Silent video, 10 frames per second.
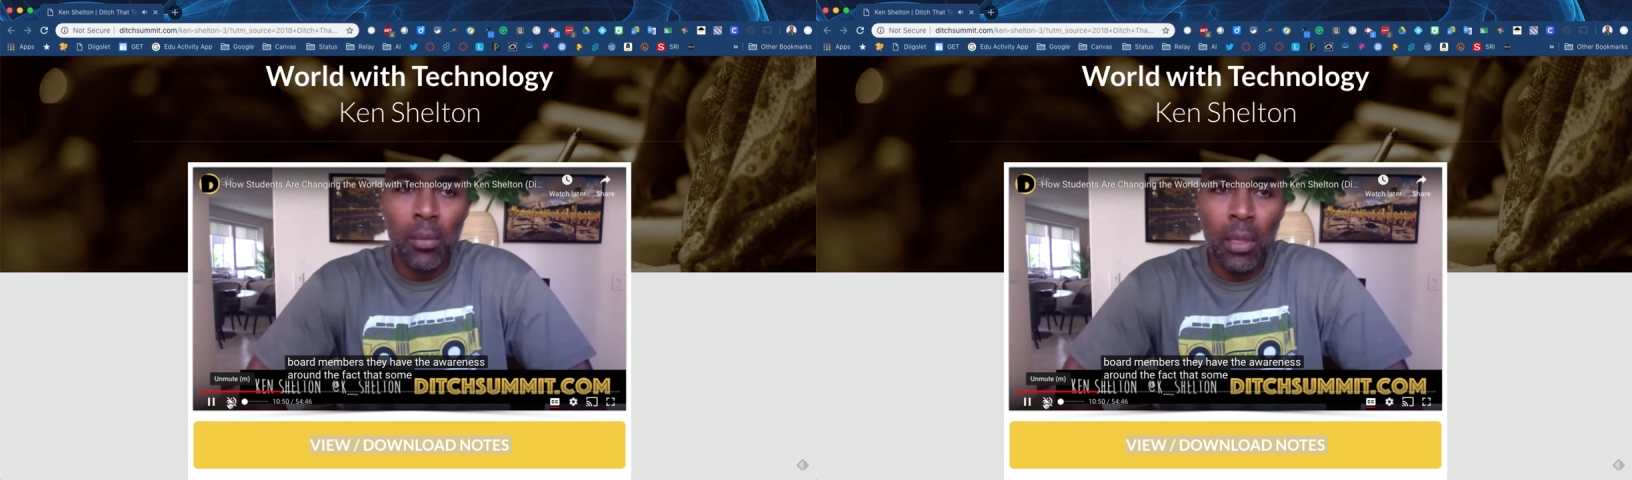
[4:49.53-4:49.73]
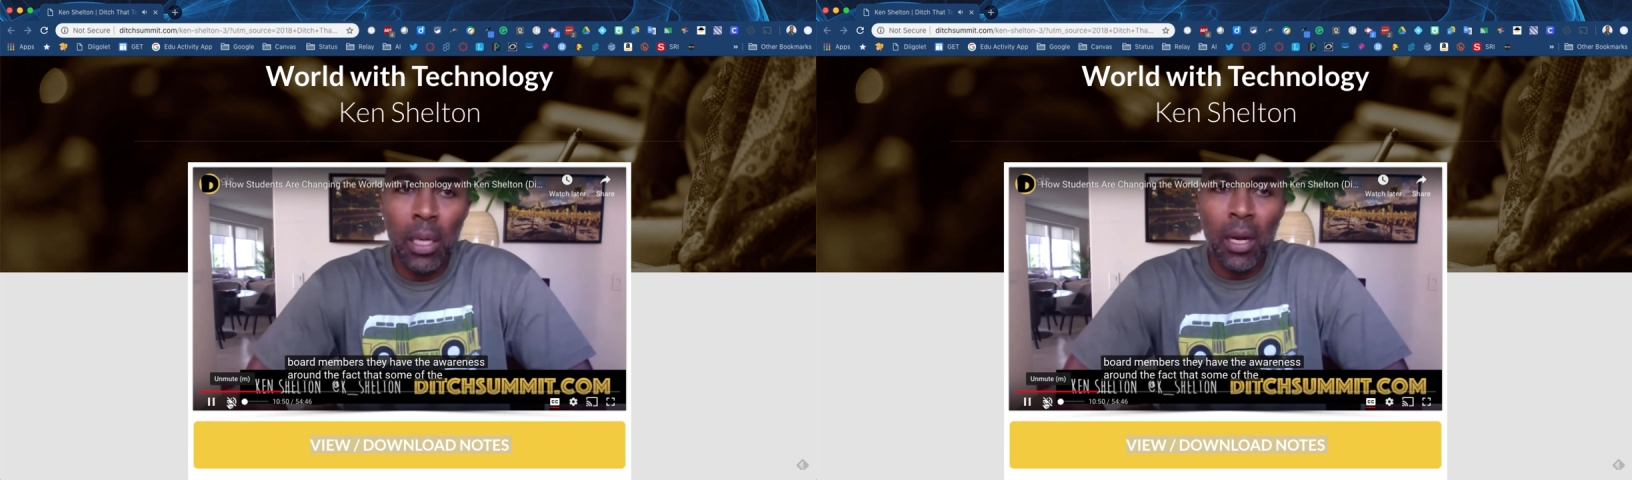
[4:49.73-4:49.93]

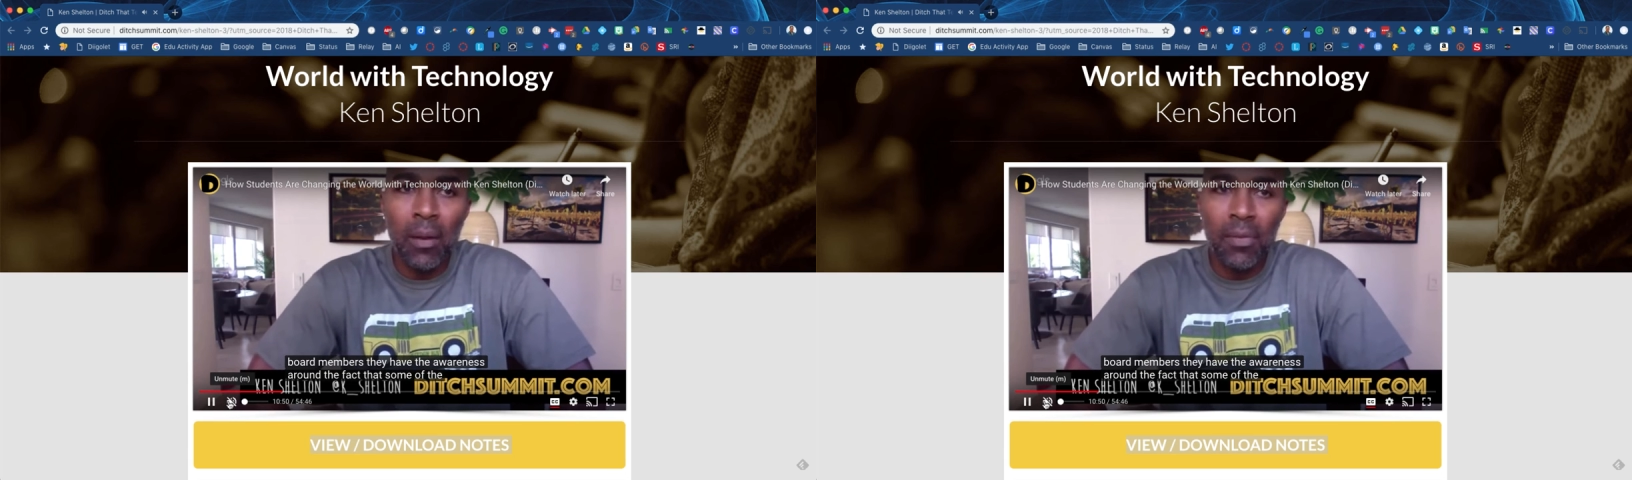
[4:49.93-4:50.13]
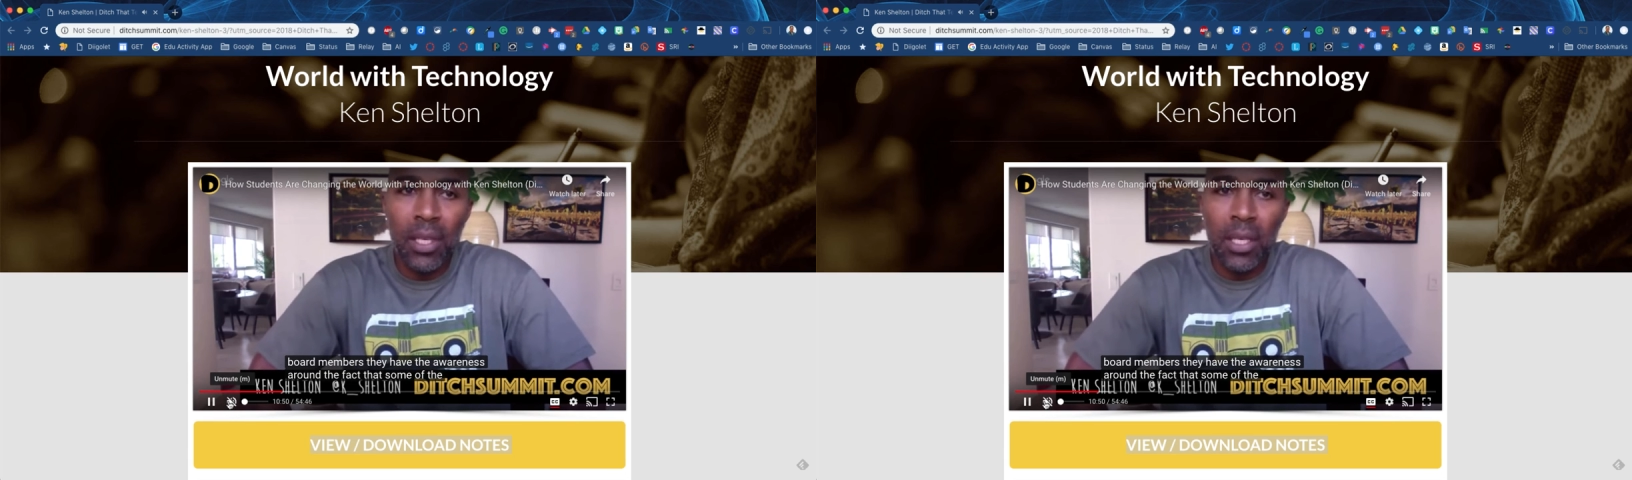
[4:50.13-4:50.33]
So now
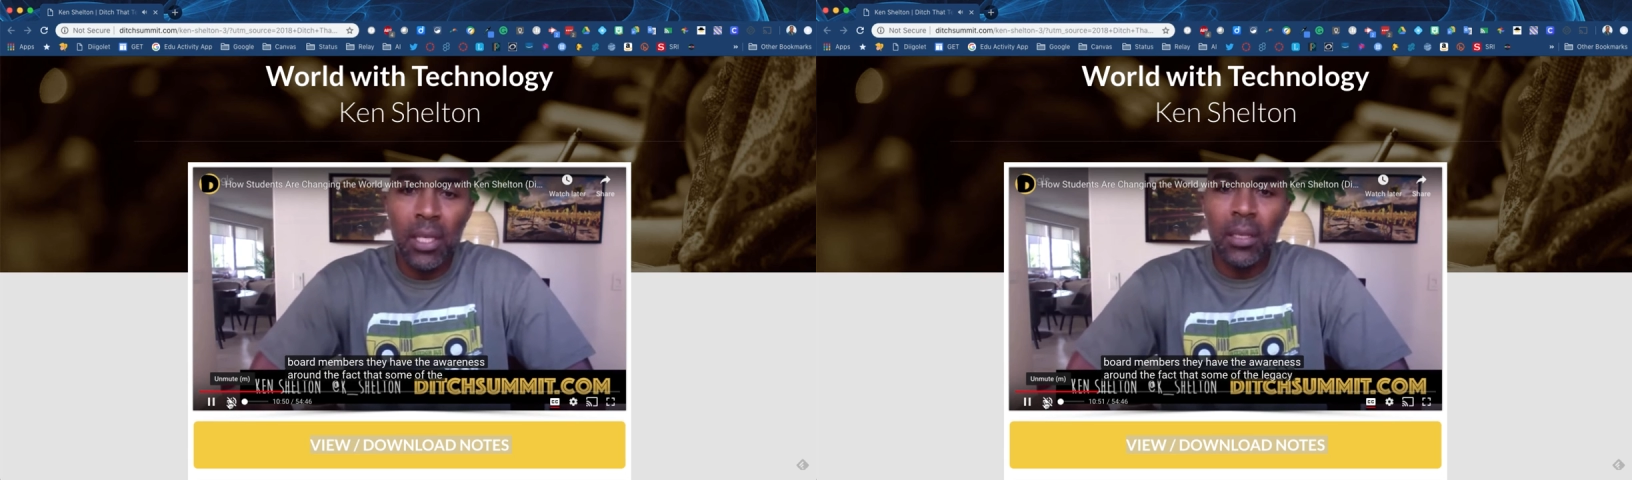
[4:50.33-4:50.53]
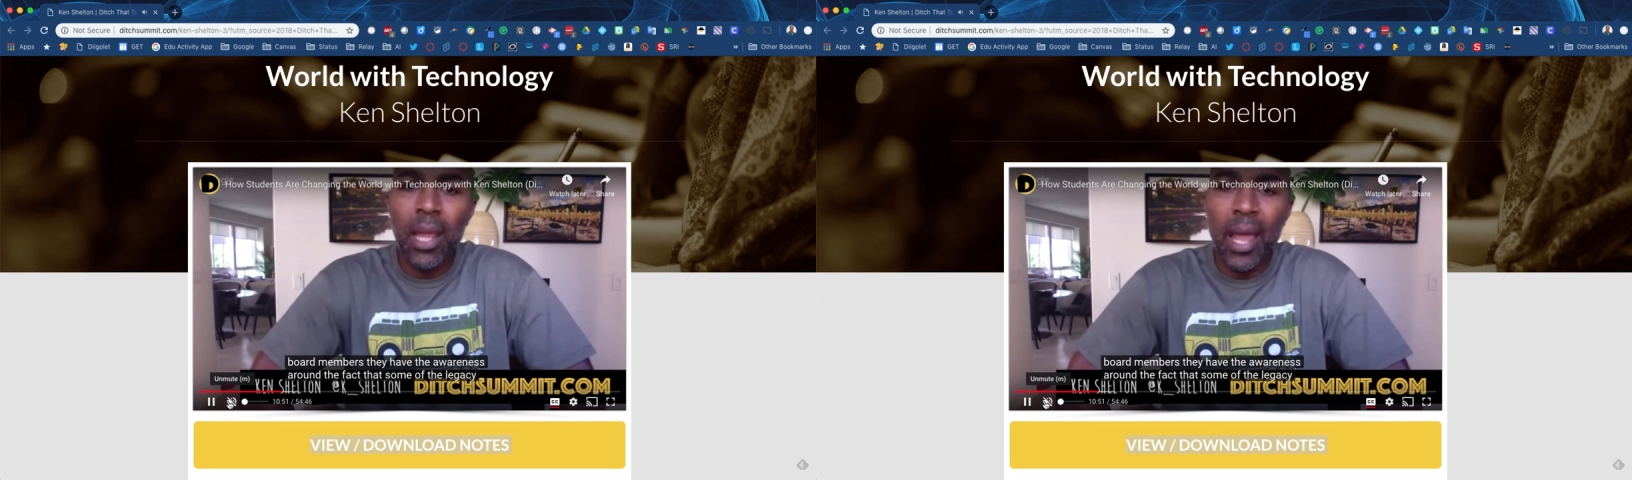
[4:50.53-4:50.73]
that's
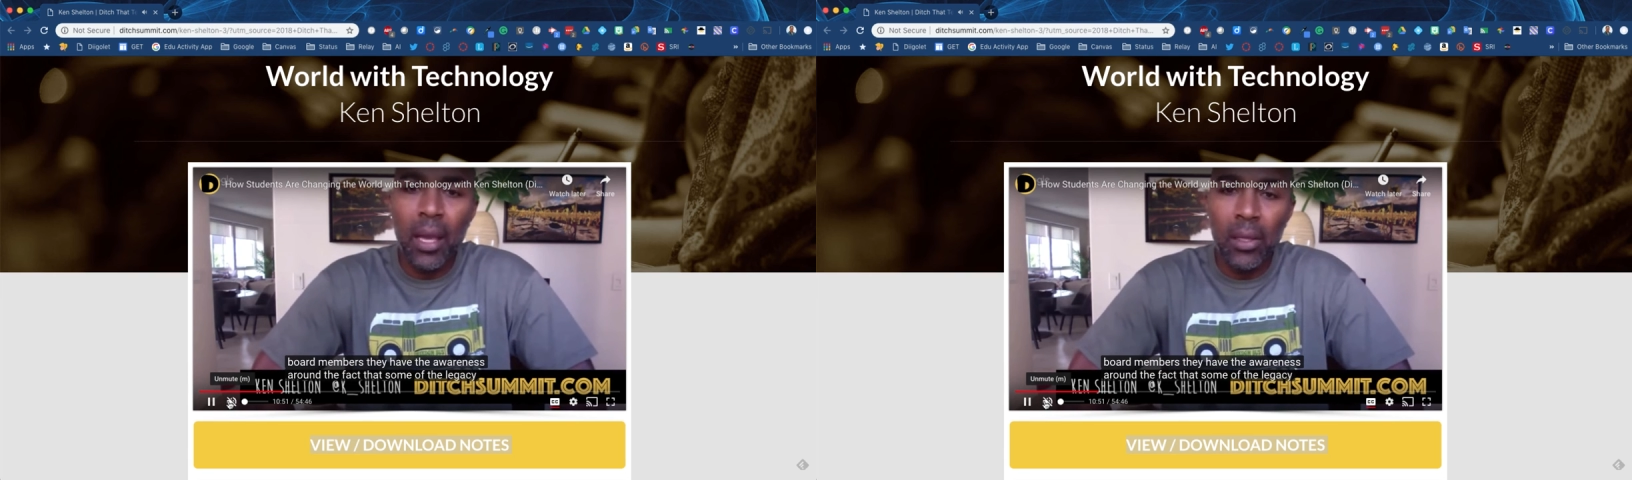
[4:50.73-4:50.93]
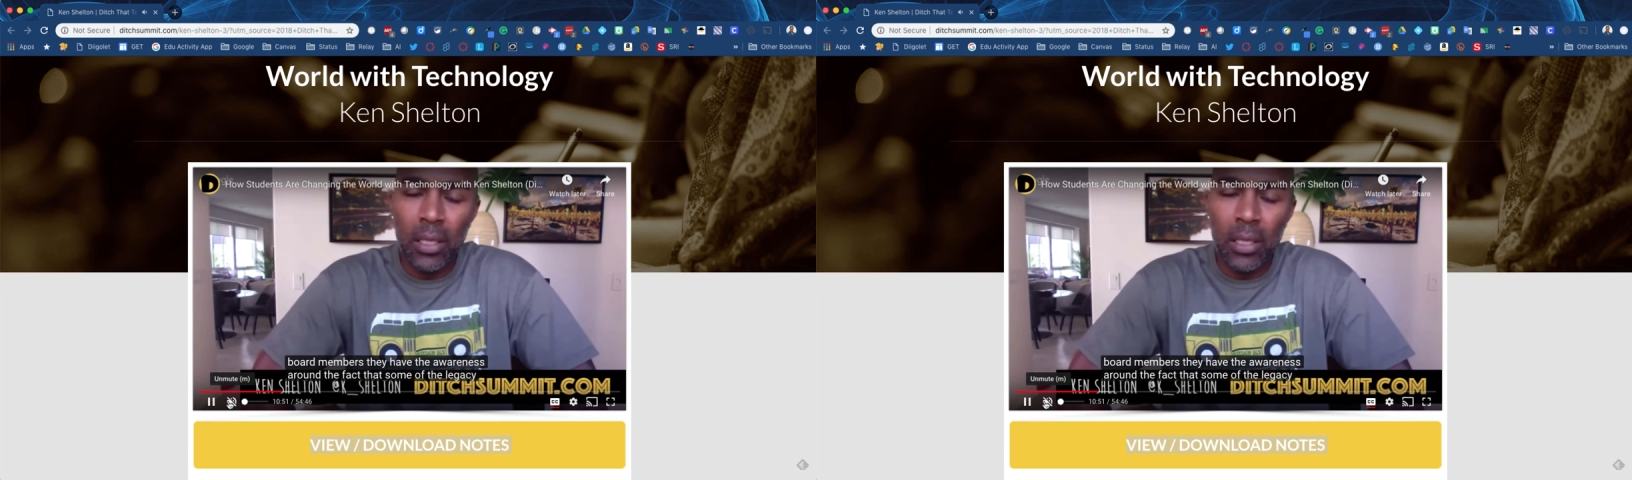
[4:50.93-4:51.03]
slower